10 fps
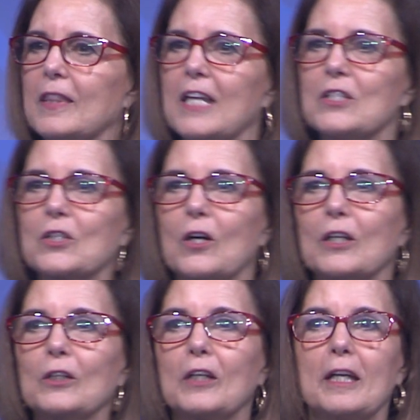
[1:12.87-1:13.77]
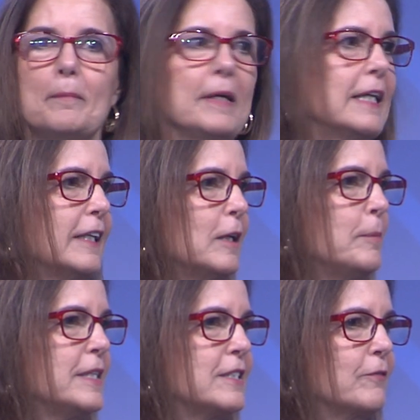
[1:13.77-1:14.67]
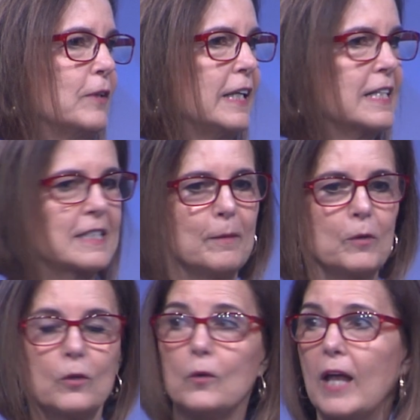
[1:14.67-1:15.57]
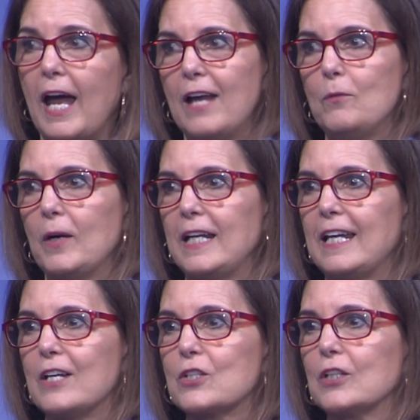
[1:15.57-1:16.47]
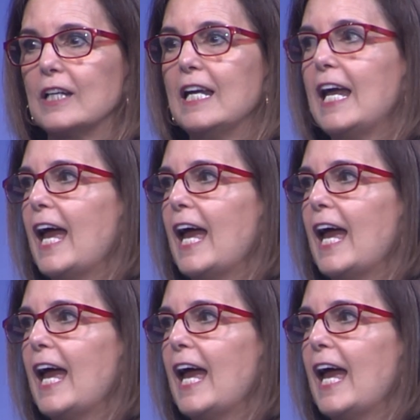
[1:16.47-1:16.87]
they started looking at me a little bit differently as someone who'd had radiation